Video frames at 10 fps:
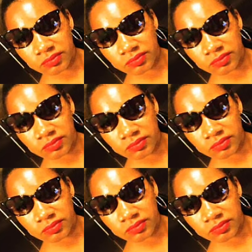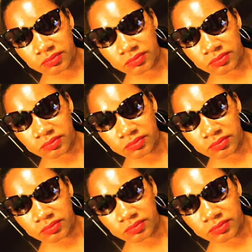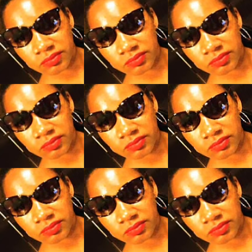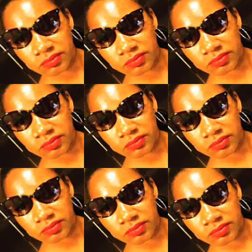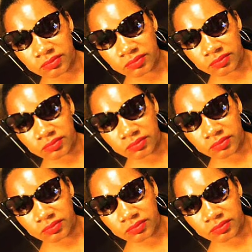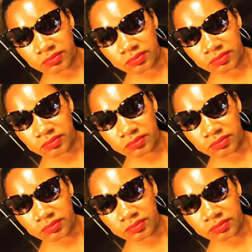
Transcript: The person shown says nothing.